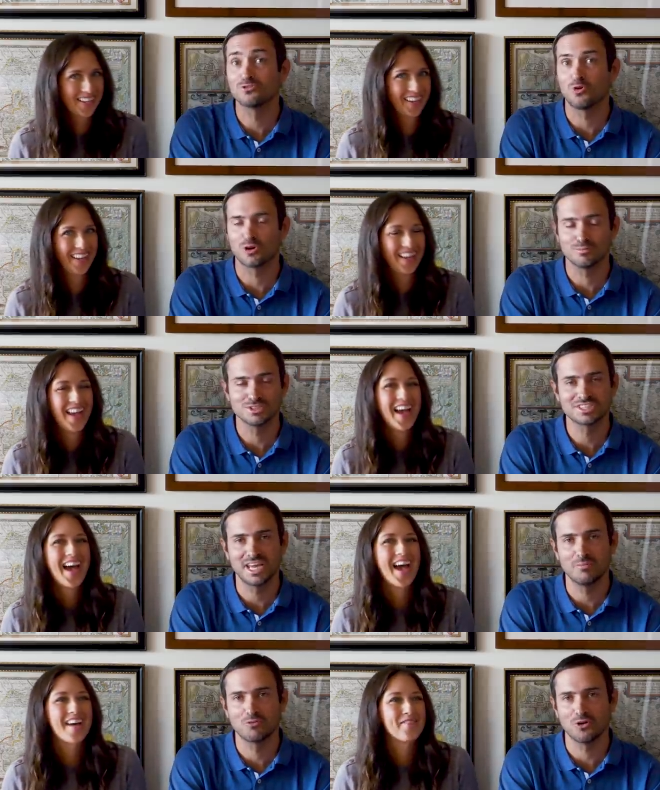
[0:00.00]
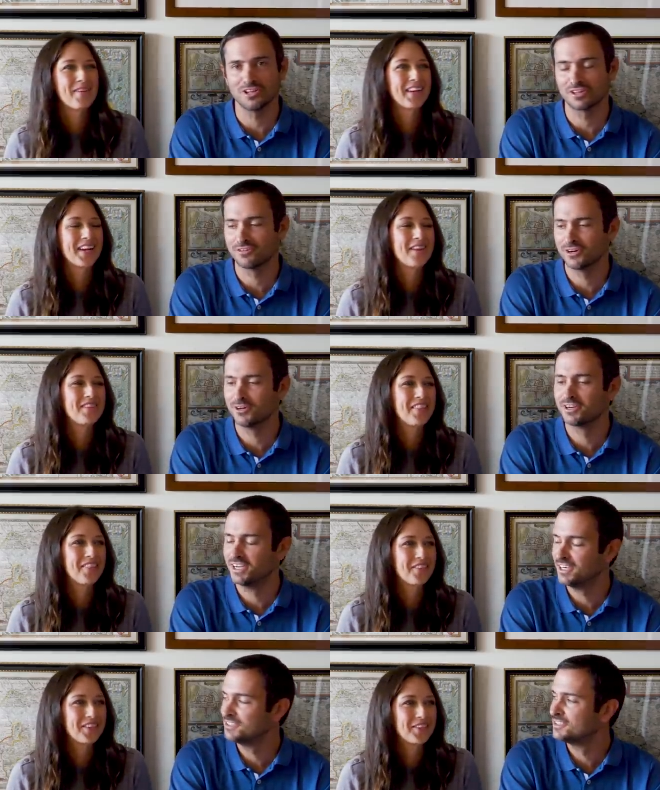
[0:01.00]
Speaker 1: storms came have rolling been coming
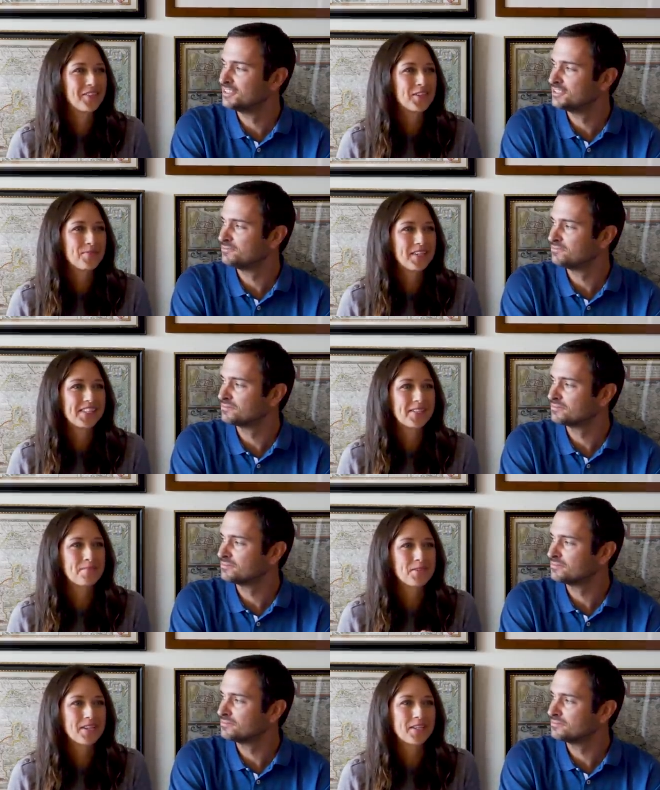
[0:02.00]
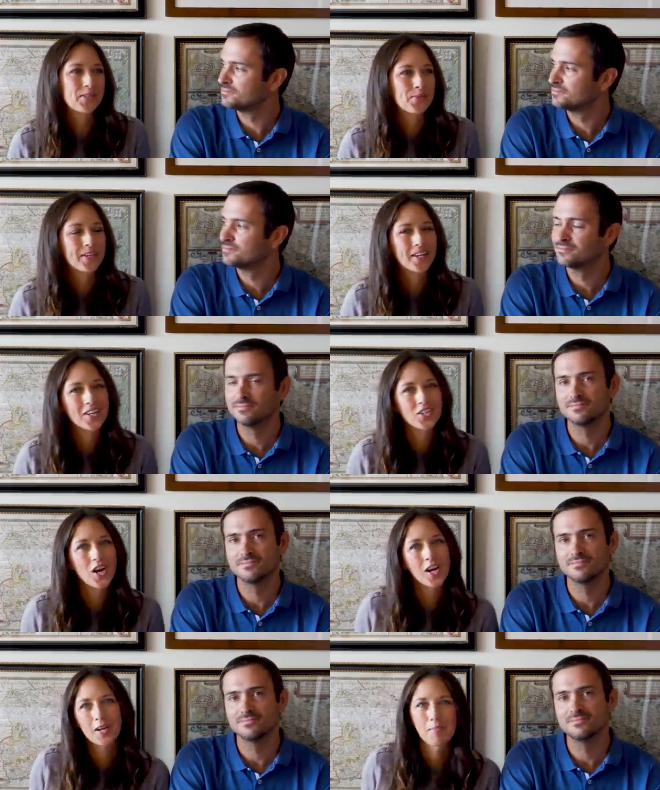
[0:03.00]
through, yeah. which means the marinas were
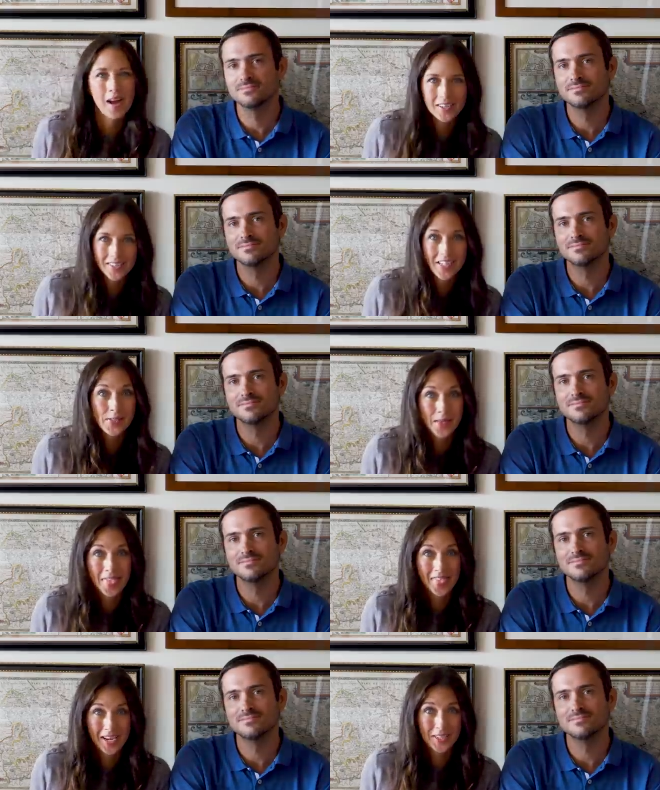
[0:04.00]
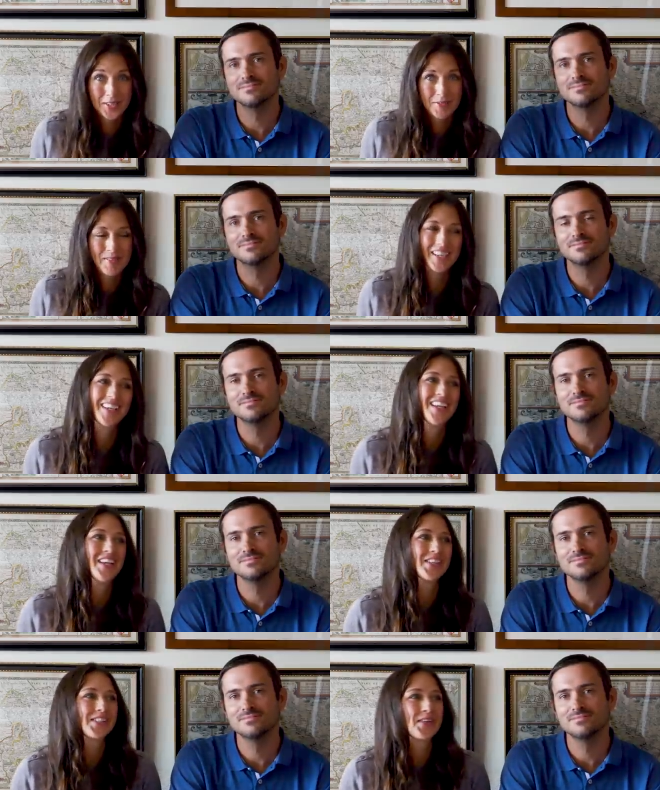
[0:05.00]
chock-a-blocked, is what they told me.
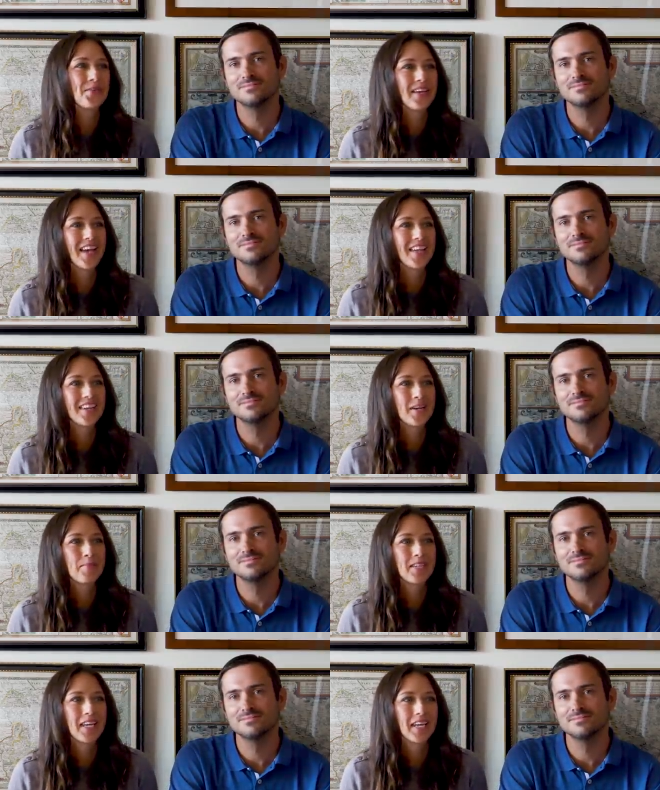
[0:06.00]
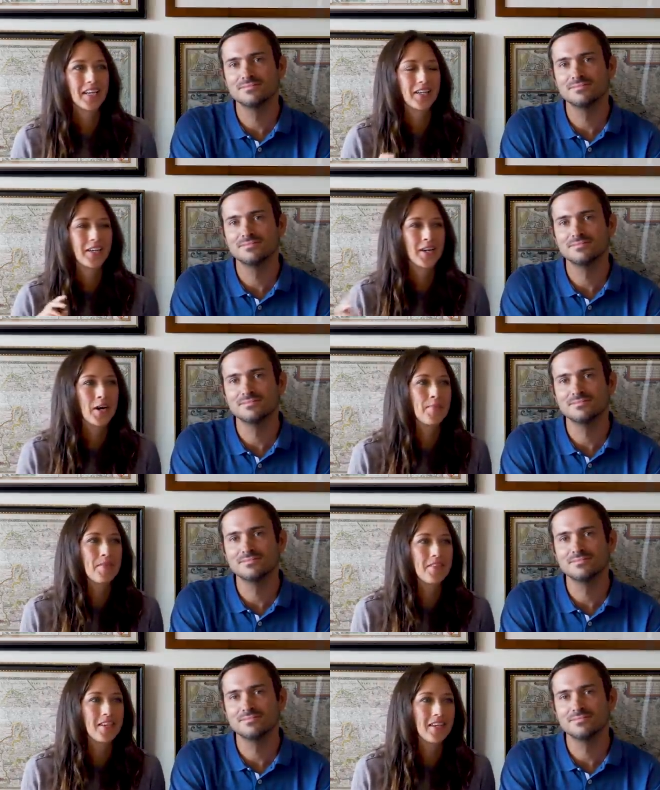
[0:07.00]
So we ended up taking her up
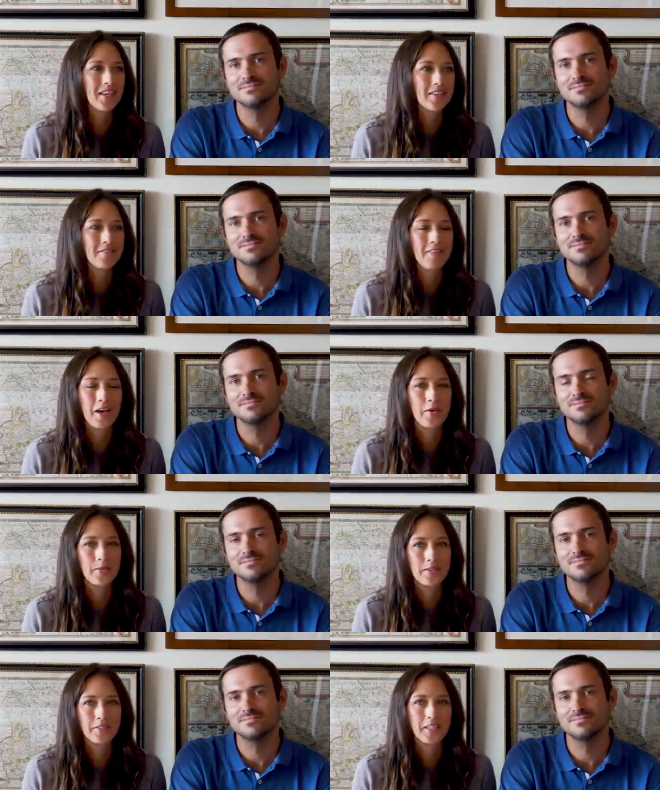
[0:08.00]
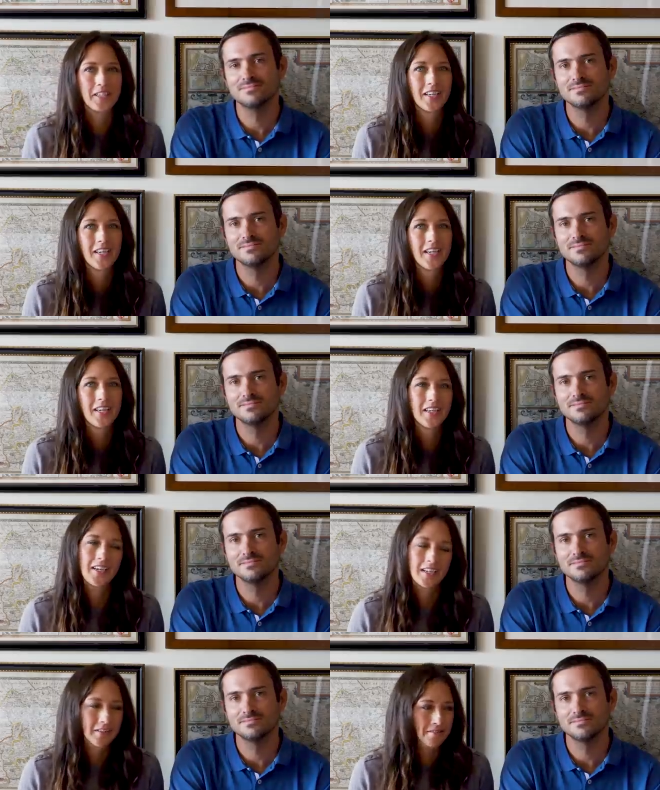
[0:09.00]
the Fal River
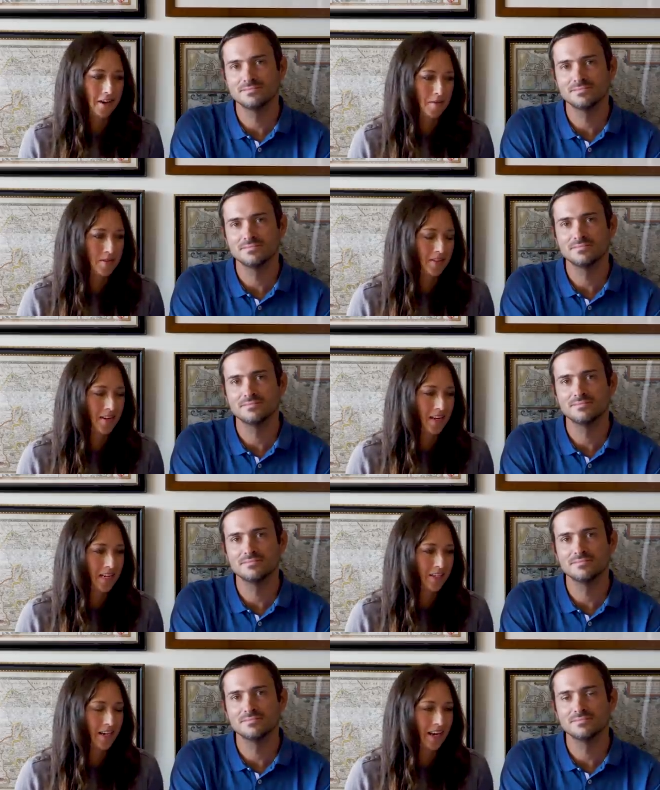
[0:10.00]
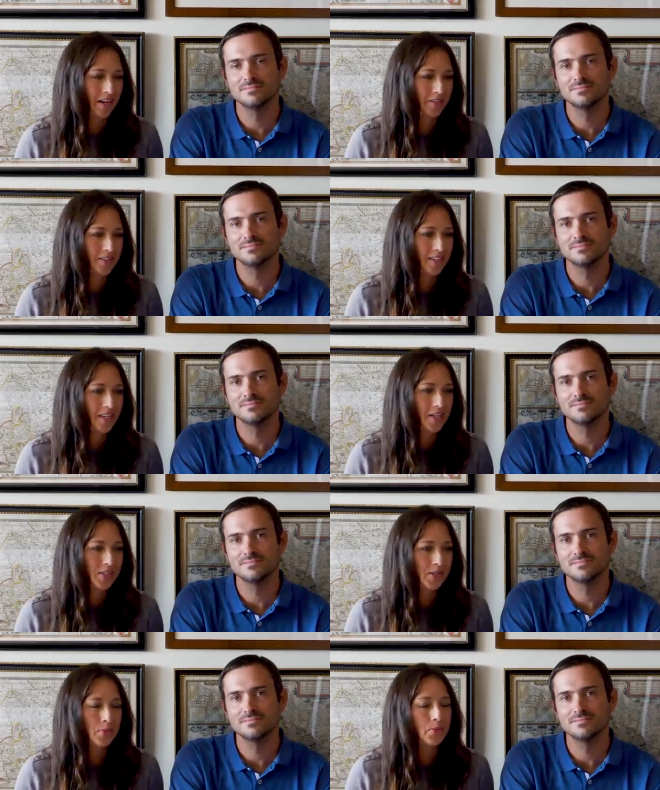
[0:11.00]
uh, in Falmouth and anchoring out.
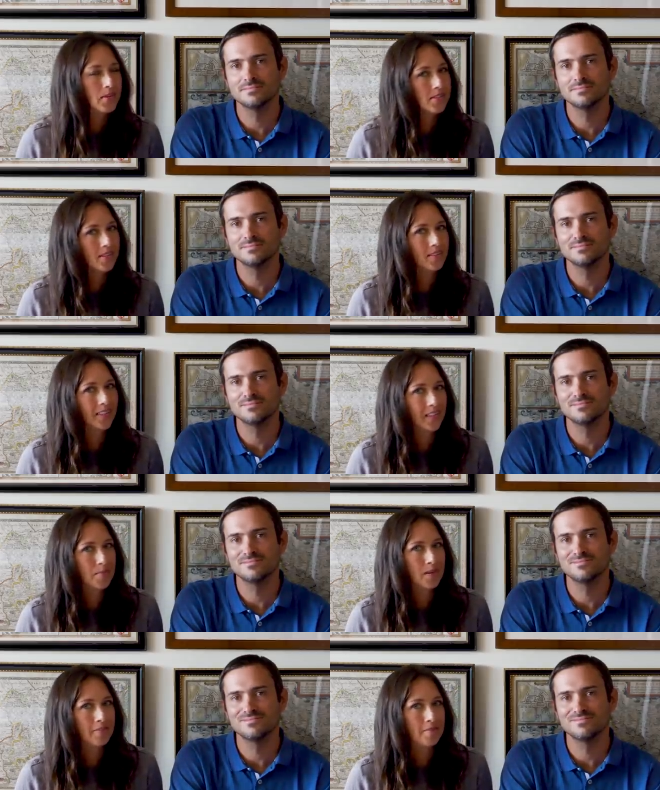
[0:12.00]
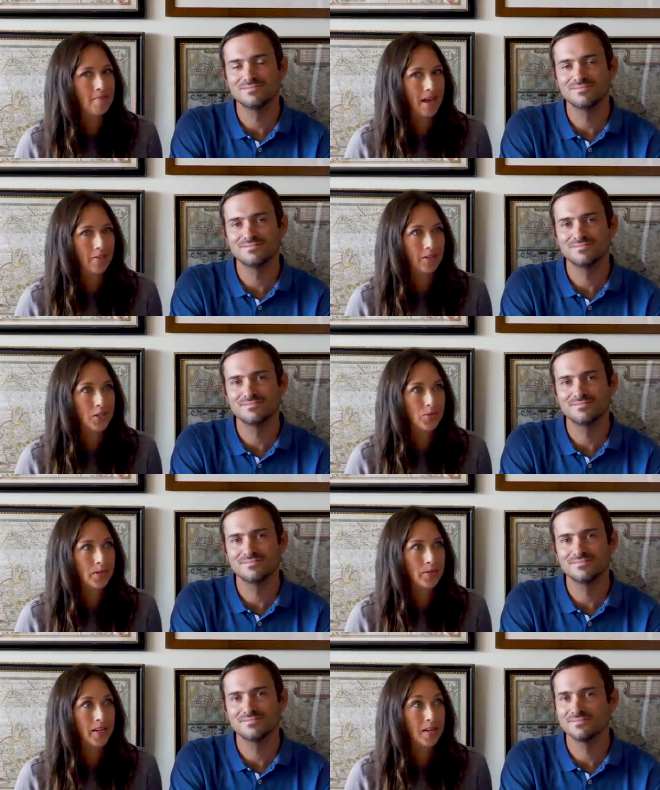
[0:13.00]
So it was a little bit of a mad rush. We were